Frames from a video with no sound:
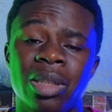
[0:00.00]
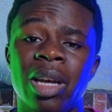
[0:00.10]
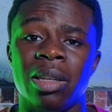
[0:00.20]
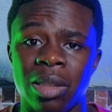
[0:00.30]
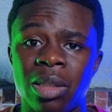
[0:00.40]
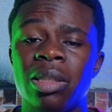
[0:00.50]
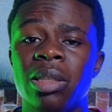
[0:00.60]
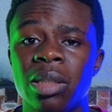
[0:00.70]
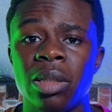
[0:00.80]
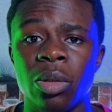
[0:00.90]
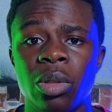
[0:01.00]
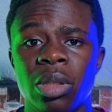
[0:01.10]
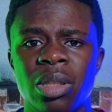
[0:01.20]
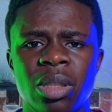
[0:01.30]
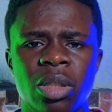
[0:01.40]

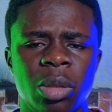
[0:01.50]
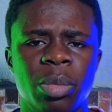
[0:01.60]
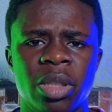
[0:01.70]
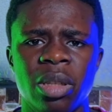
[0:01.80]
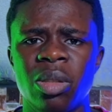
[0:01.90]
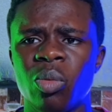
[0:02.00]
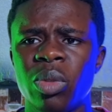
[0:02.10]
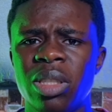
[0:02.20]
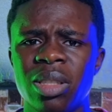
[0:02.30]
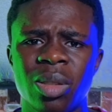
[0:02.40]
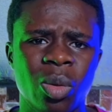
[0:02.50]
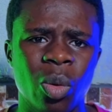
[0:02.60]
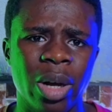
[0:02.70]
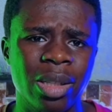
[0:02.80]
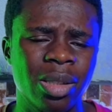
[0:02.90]
T606 chipset, which is
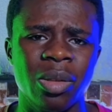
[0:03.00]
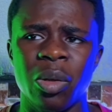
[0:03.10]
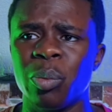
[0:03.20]
quite,